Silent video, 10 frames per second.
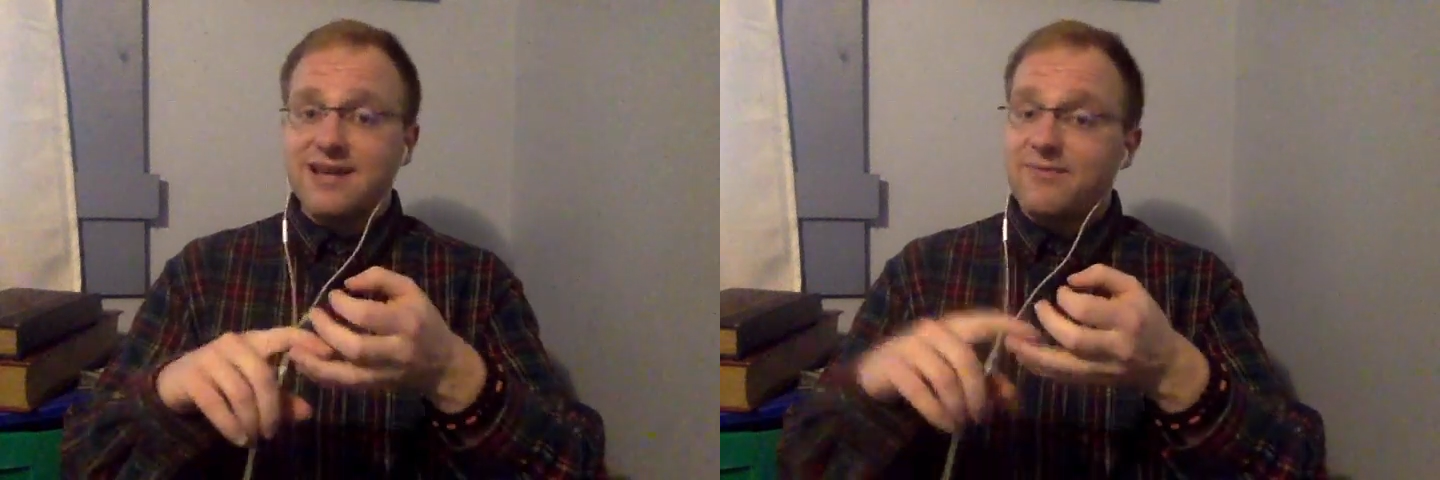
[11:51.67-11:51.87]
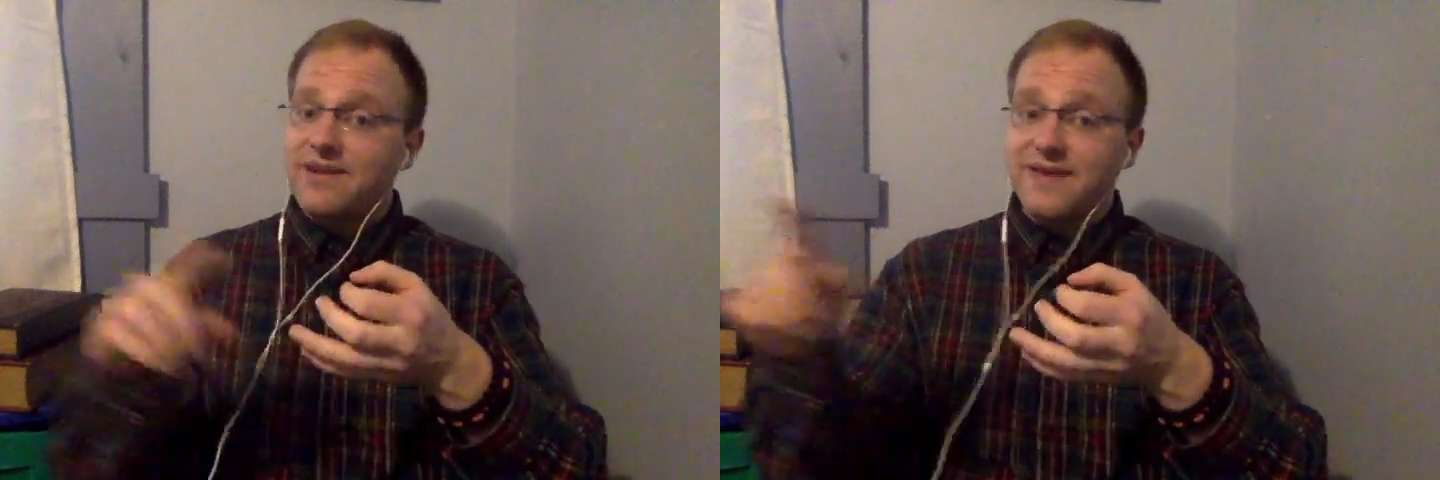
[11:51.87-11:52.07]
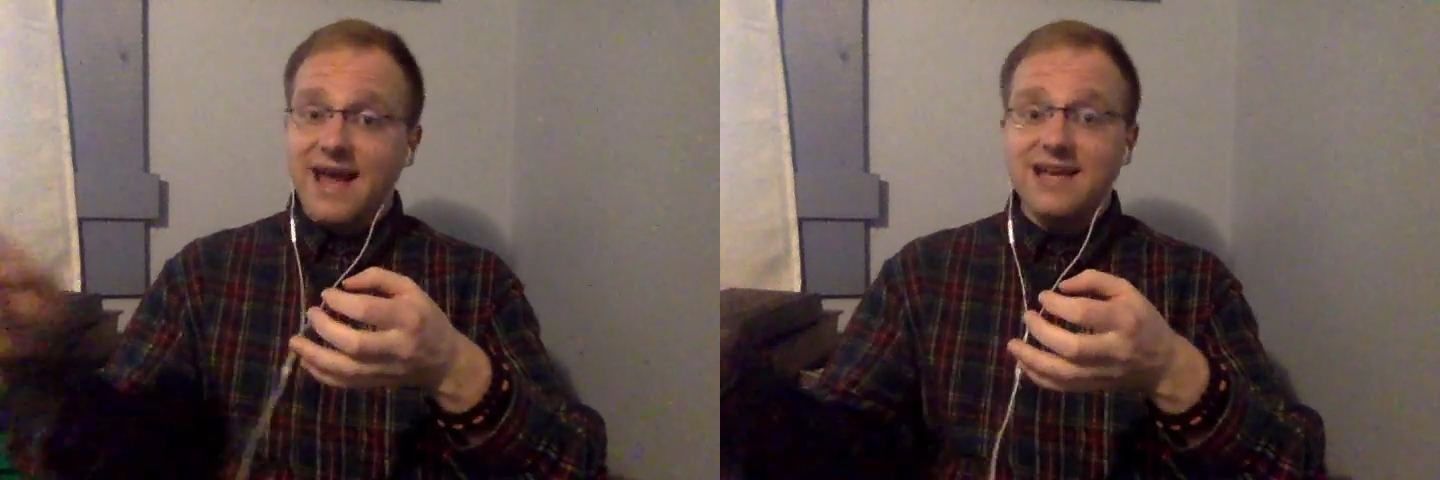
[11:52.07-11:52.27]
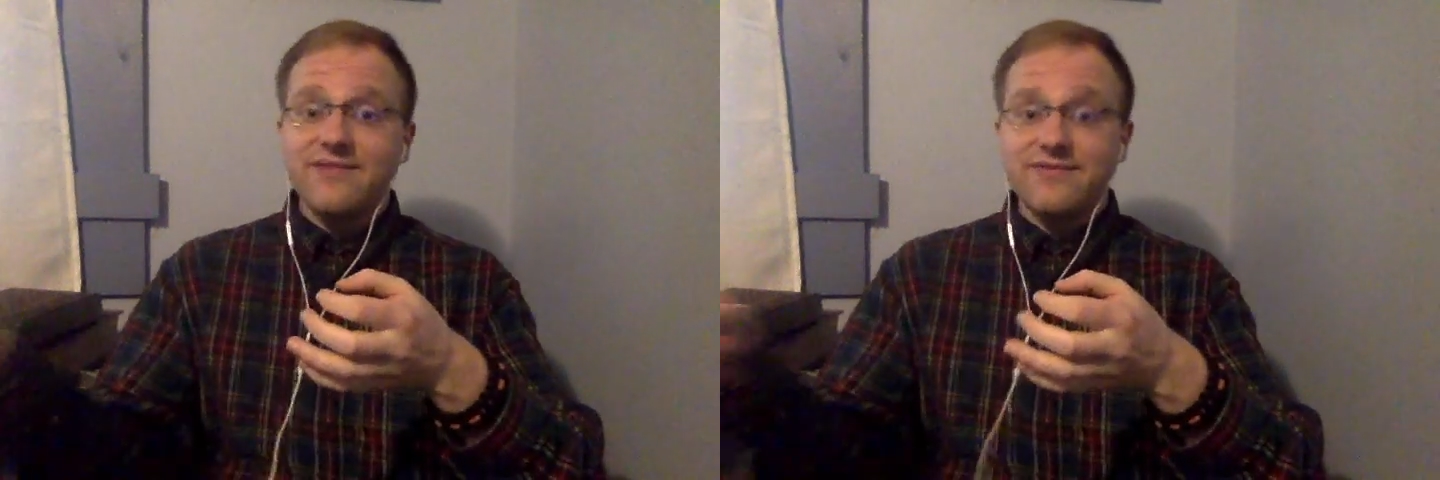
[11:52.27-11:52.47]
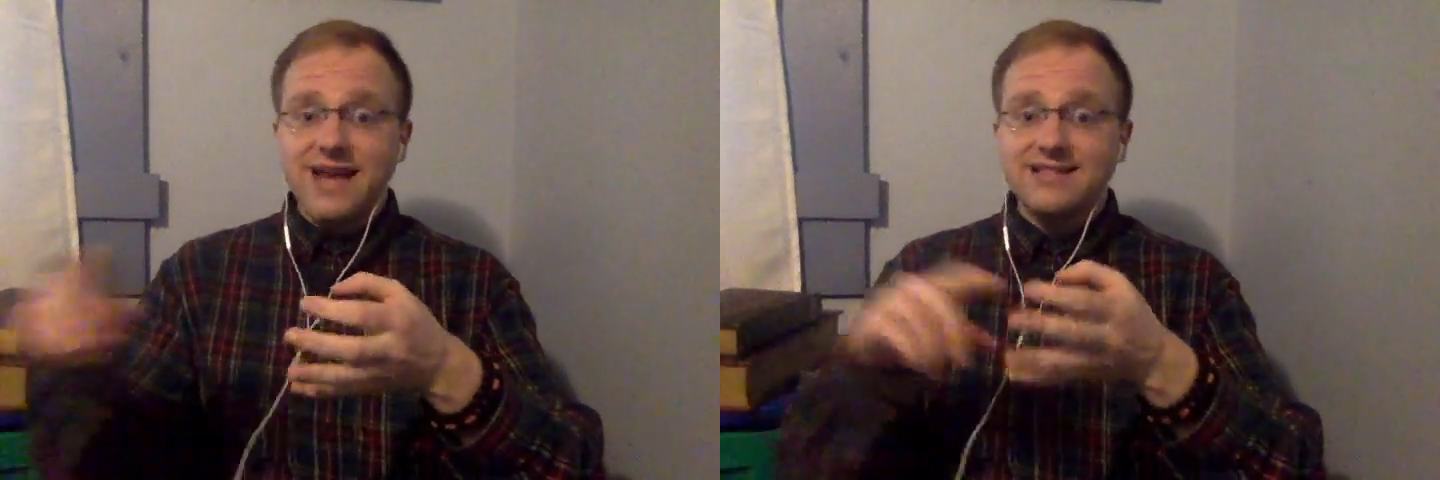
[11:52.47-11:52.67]
and by the end
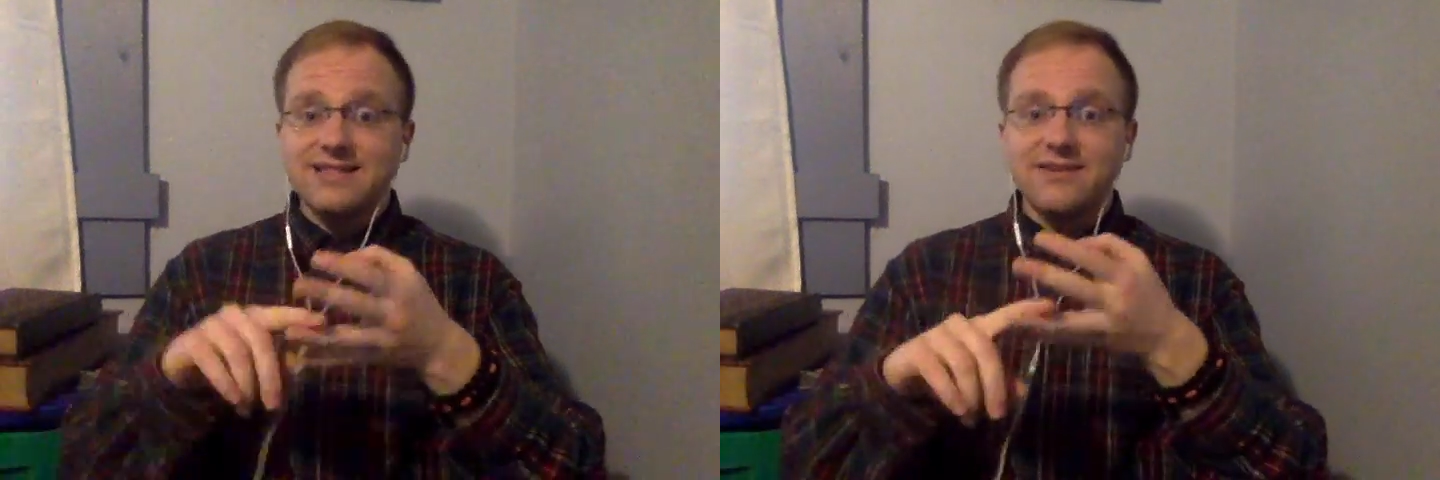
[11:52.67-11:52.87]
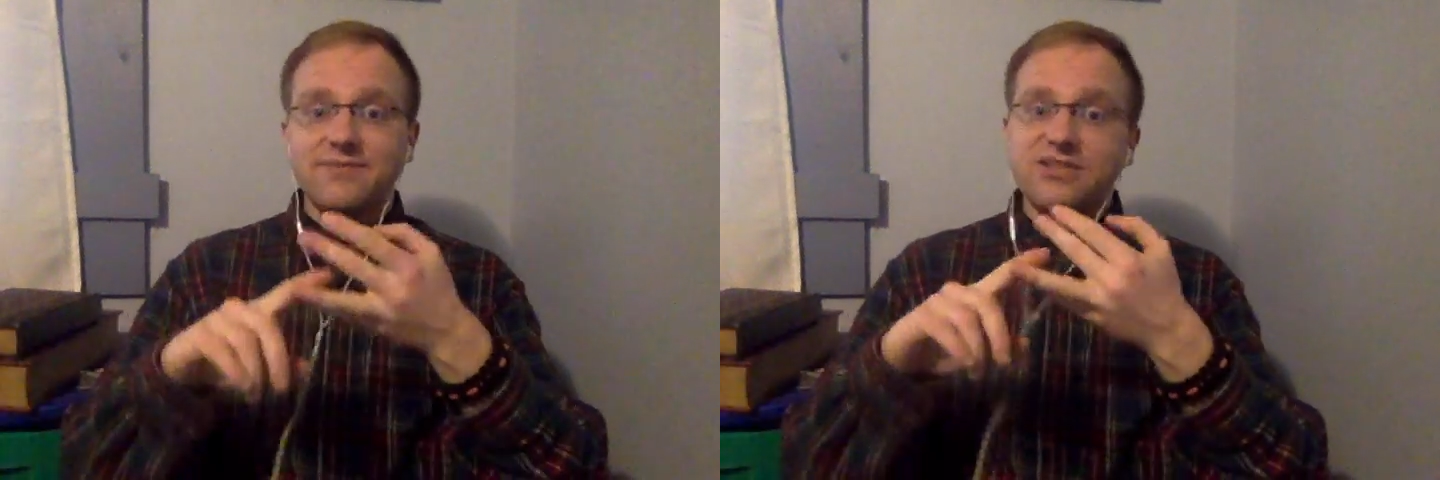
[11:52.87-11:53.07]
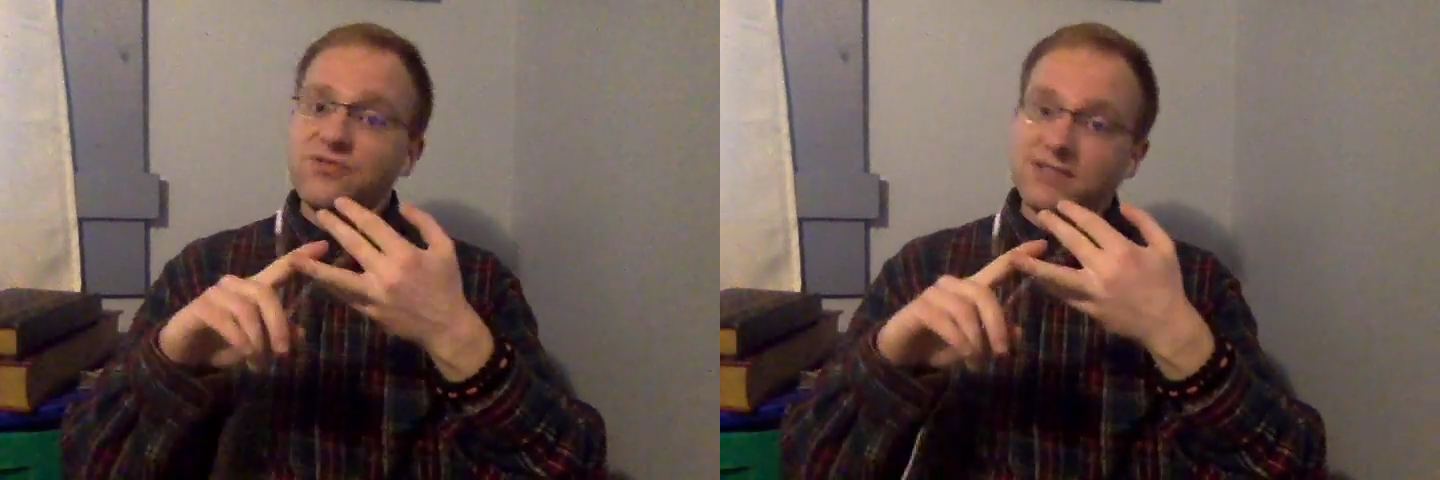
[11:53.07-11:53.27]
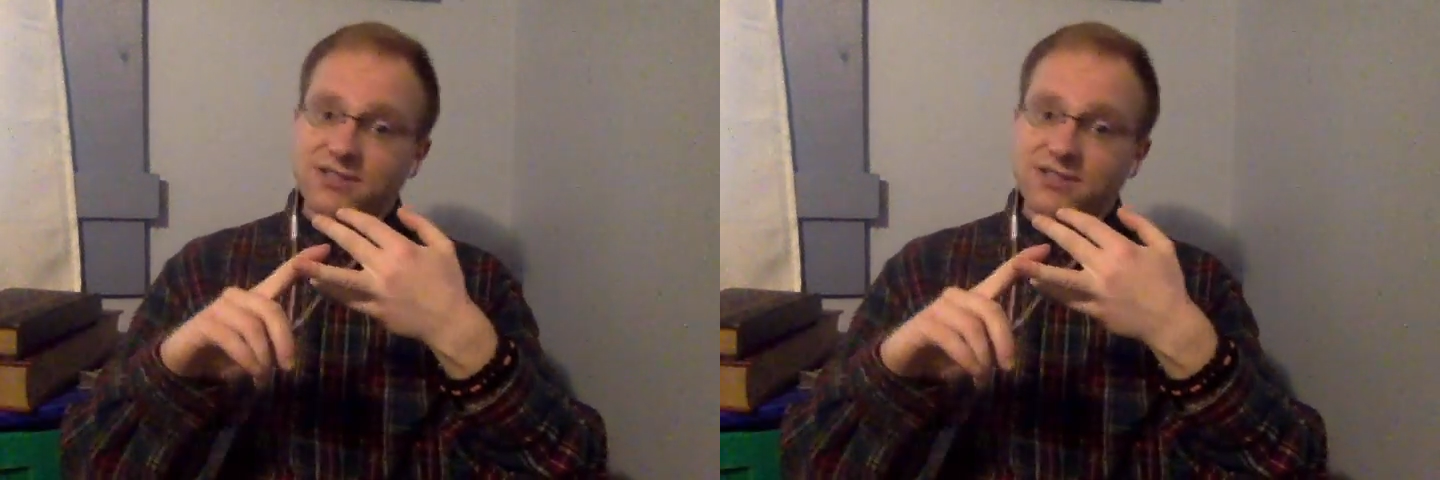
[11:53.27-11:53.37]
of next year, between